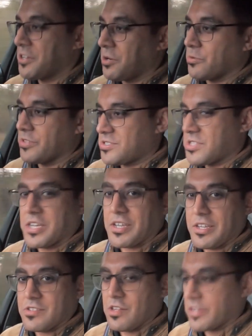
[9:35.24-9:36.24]
This thing
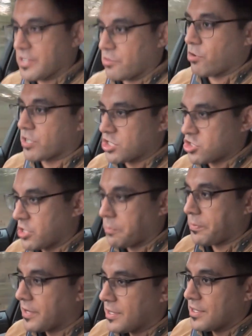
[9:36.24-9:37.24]
is like a rocket ship.
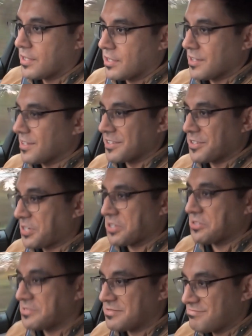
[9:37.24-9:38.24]
You
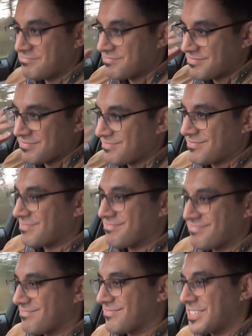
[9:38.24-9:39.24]
can
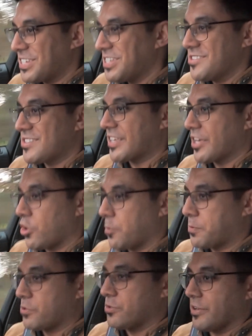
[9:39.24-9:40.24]
easily get
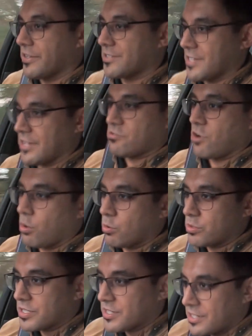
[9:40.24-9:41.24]
up to, like, say,
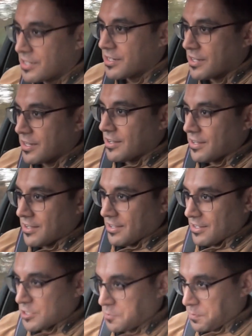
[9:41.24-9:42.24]
road
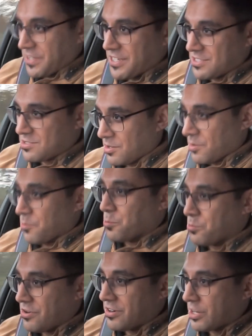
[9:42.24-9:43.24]
speeds
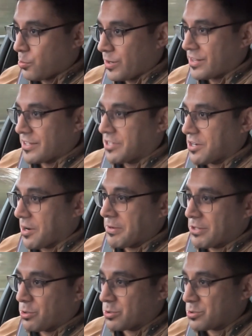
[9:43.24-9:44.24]
very quickly. I
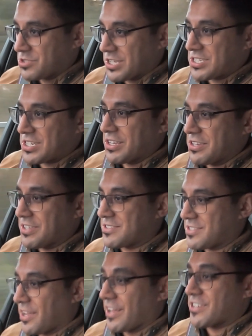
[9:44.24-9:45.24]
mean, 0 to 60 in
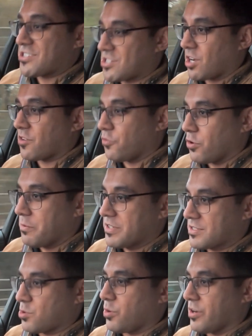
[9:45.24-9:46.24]
this as stock form
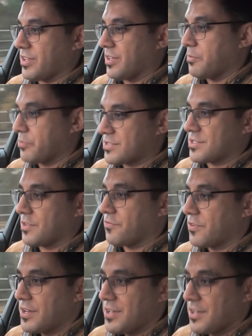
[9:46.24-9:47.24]
is quite impressive.
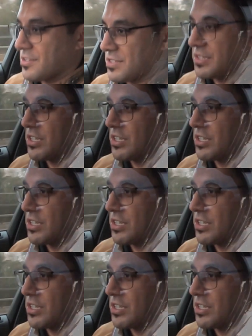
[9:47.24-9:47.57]
It's in the